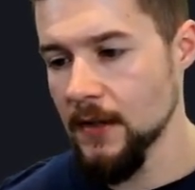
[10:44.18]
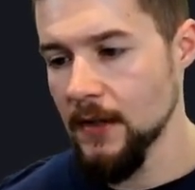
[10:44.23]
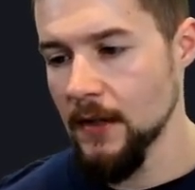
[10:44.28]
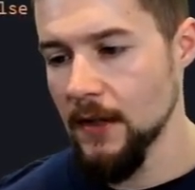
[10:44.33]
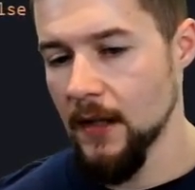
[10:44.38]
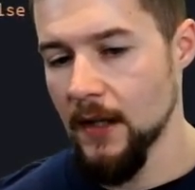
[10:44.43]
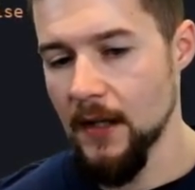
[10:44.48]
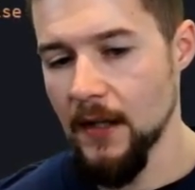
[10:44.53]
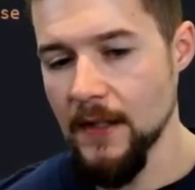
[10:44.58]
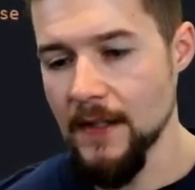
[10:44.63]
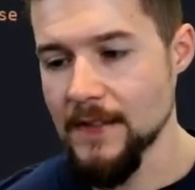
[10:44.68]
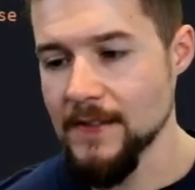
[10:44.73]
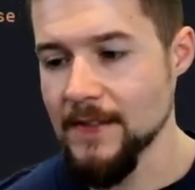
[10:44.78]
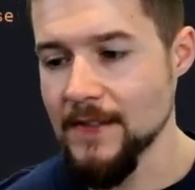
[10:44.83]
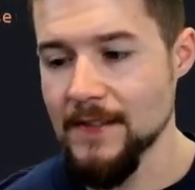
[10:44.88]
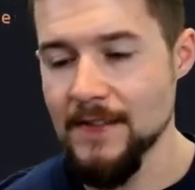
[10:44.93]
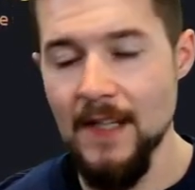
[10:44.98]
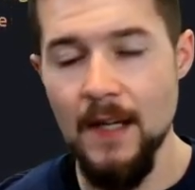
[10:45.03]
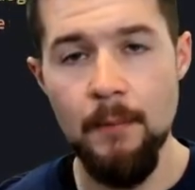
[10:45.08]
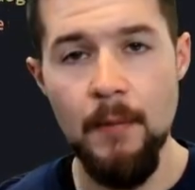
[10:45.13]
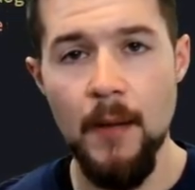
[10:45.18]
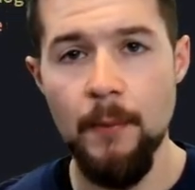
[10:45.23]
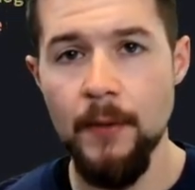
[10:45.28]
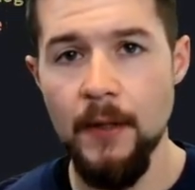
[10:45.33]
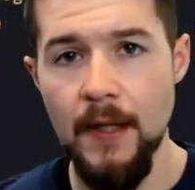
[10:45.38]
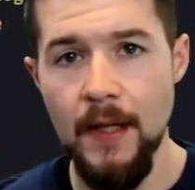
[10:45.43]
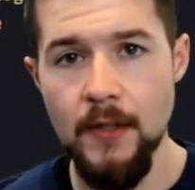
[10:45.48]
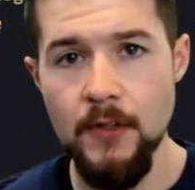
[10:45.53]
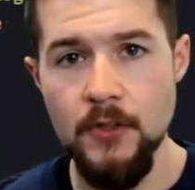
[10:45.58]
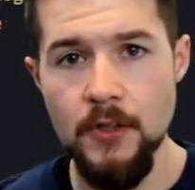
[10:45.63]
it's the same
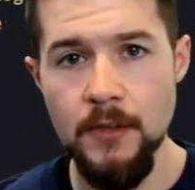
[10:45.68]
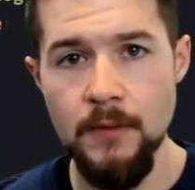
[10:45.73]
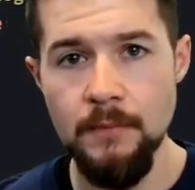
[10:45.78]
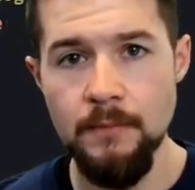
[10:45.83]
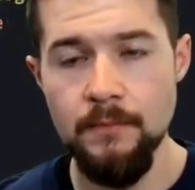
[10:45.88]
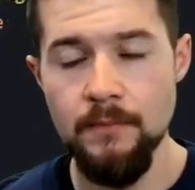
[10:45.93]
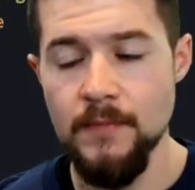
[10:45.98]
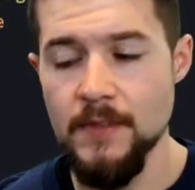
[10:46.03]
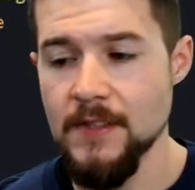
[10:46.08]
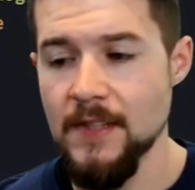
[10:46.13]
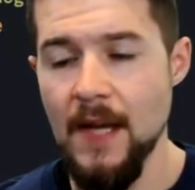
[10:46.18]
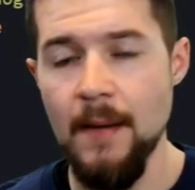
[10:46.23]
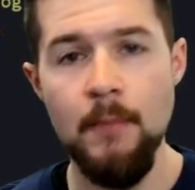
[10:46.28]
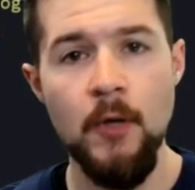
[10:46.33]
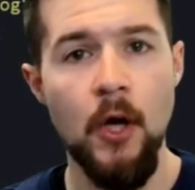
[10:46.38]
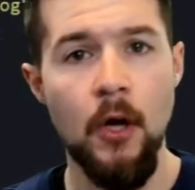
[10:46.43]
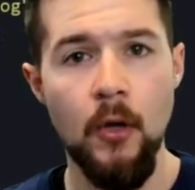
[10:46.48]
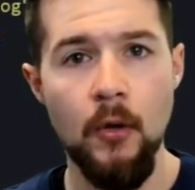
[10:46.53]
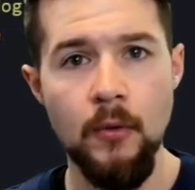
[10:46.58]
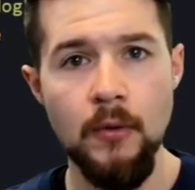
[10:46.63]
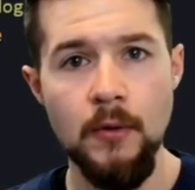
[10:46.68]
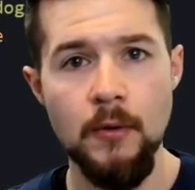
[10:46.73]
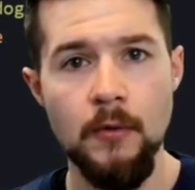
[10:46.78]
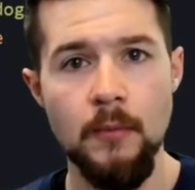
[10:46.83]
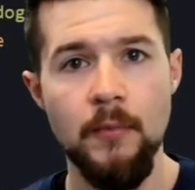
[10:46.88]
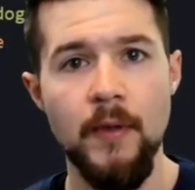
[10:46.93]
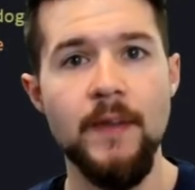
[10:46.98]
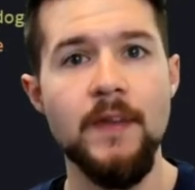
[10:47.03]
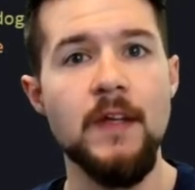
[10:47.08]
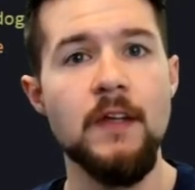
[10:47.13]
application, same code,
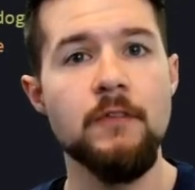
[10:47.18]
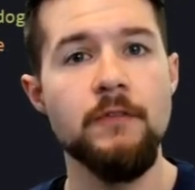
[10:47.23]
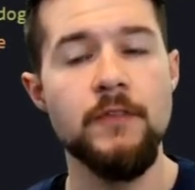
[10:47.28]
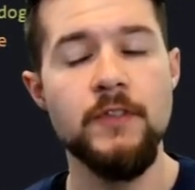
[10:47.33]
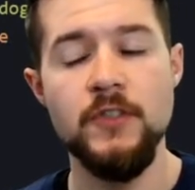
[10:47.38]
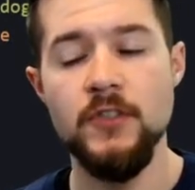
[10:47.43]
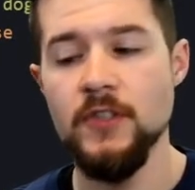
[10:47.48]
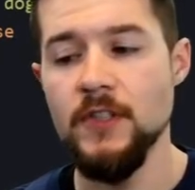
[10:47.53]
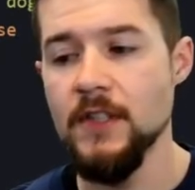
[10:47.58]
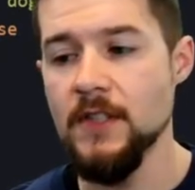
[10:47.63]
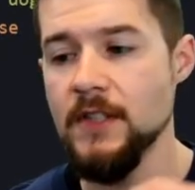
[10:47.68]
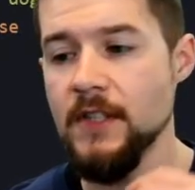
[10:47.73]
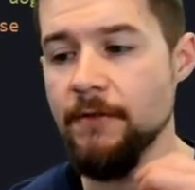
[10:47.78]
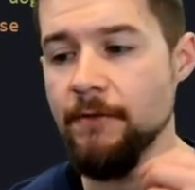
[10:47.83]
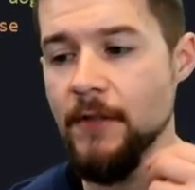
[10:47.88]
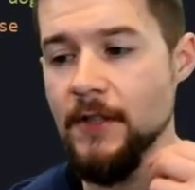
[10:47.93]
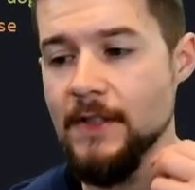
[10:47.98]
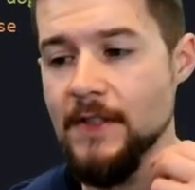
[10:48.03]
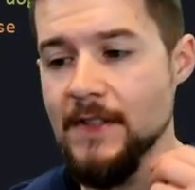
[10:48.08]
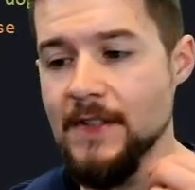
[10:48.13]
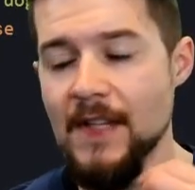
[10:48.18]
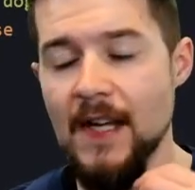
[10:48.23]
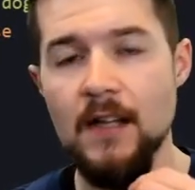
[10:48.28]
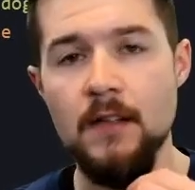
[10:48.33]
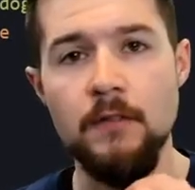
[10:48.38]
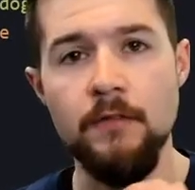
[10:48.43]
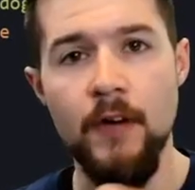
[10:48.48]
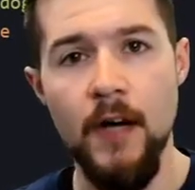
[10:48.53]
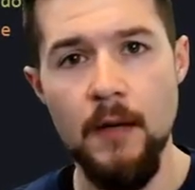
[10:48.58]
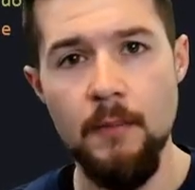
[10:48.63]
but the difference is that
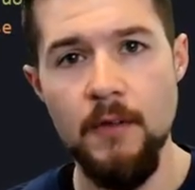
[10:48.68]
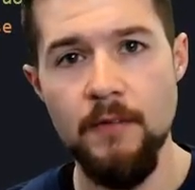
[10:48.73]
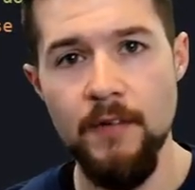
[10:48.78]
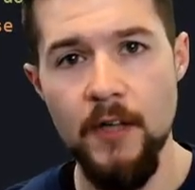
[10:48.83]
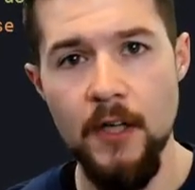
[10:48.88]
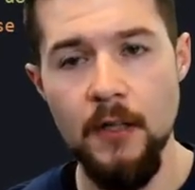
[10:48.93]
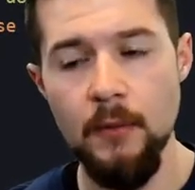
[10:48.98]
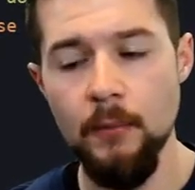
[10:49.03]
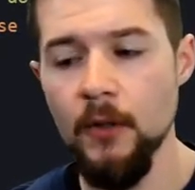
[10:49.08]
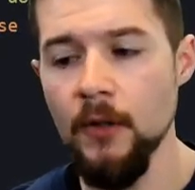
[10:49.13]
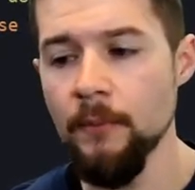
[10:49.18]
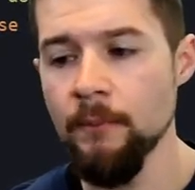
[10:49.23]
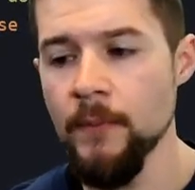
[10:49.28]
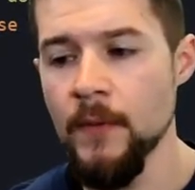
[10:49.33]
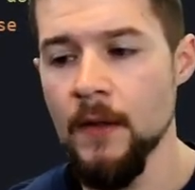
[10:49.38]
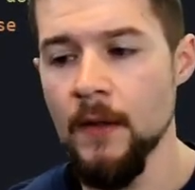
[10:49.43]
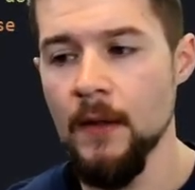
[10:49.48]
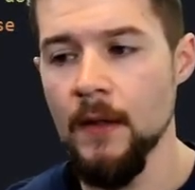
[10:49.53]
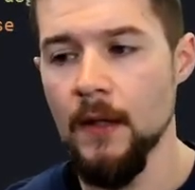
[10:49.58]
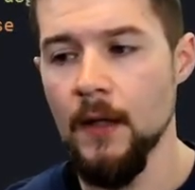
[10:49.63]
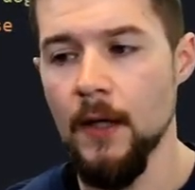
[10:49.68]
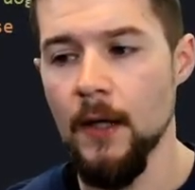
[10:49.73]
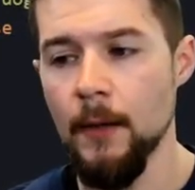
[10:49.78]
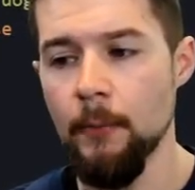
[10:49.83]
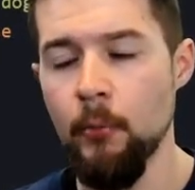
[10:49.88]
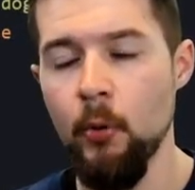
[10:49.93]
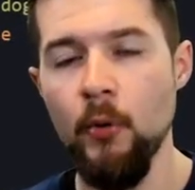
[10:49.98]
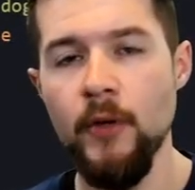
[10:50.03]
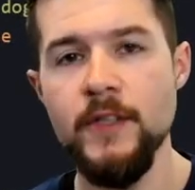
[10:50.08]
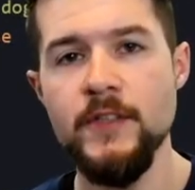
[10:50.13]
environment variable
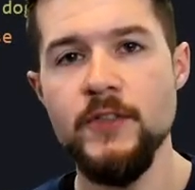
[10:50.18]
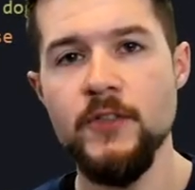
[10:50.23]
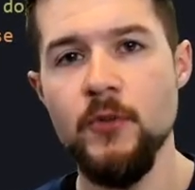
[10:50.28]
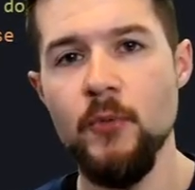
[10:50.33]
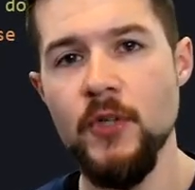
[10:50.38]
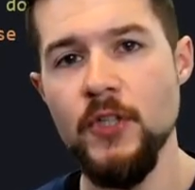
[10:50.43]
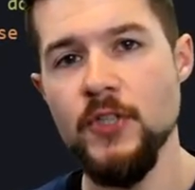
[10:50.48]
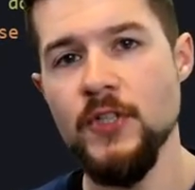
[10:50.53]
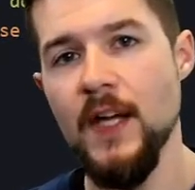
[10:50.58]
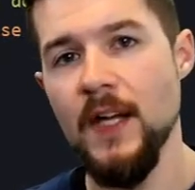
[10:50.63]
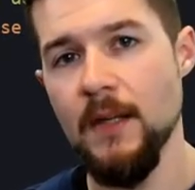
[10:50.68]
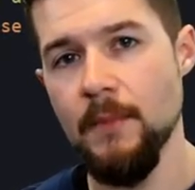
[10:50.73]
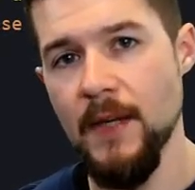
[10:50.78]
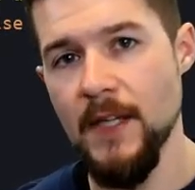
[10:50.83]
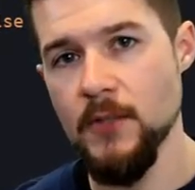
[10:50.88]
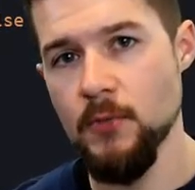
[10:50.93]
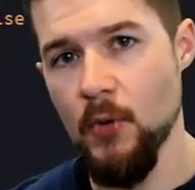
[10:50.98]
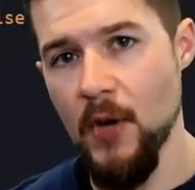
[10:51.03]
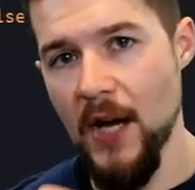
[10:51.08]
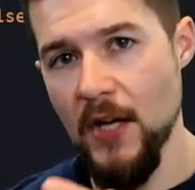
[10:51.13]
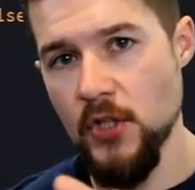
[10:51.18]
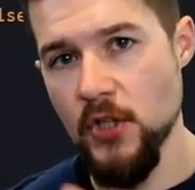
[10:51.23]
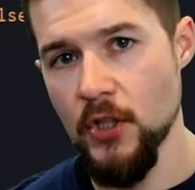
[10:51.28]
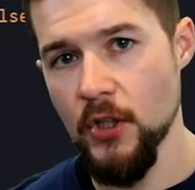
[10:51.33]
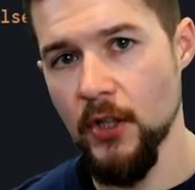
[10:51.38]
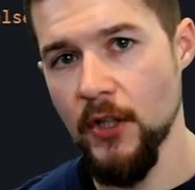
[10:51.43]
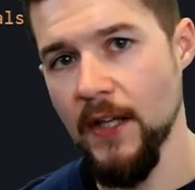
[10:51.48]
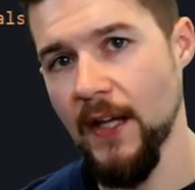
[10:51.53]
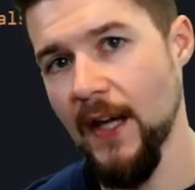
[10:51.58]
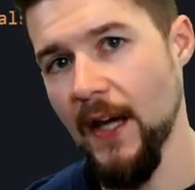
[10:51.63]
points to which database we're actually
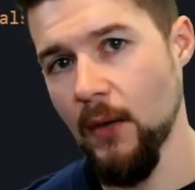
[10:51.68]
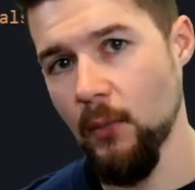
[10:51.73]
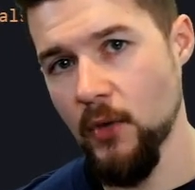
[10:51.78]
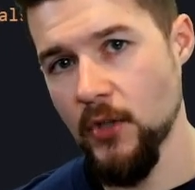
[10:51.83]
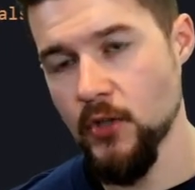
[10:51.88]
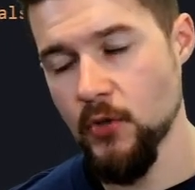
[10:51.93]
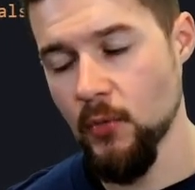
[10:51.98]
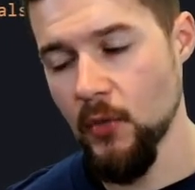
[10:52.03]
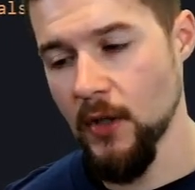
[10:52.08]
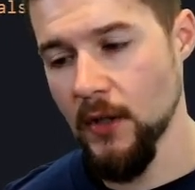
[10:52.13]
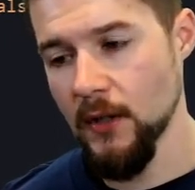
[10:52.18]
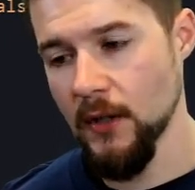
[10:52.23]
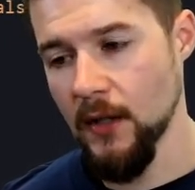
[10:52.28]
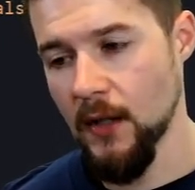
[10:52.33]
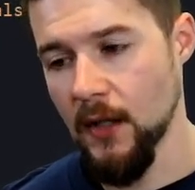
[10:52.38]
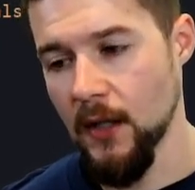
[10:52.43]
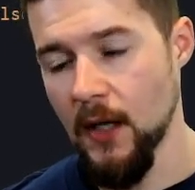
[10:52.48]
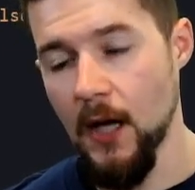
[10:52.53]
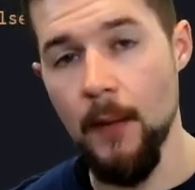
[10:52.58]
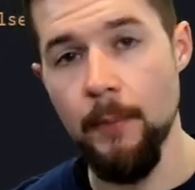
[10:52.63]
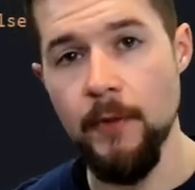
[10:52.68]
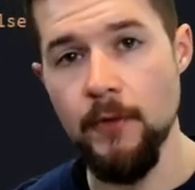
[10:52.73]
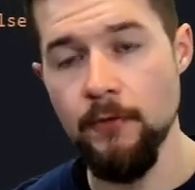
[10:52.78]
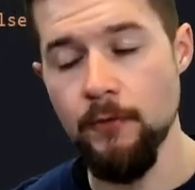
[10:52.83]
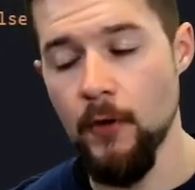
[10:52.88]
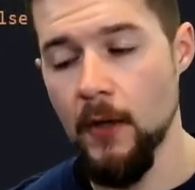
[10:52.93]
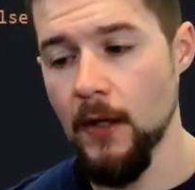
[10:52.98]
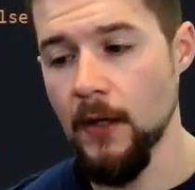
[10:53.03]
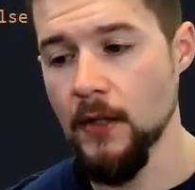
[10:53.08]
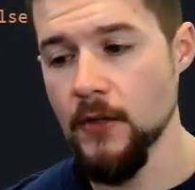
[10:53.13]
looking at, which one up in
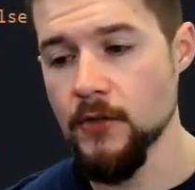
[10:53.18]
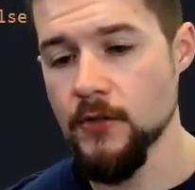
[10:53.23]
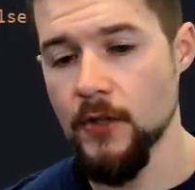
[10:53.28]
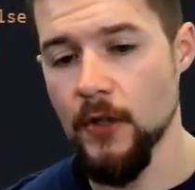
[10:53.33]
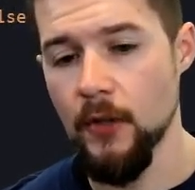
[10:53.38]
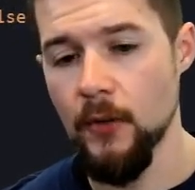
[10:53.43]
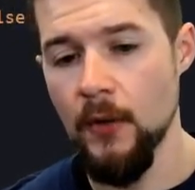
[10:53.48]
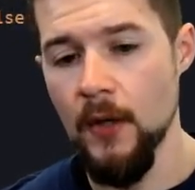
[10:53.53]
Fauna. So